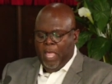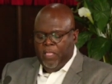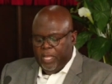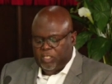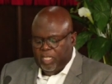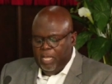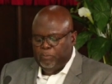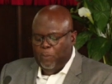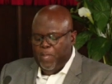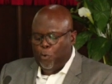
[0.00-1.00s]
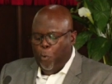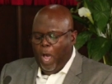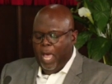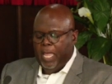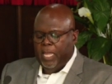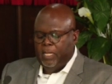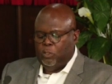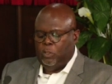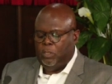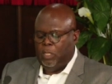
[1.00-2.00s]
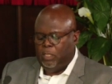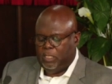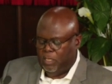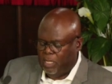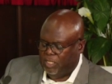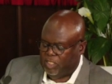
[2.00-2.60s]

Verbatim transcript: The attempt to be quiet, the,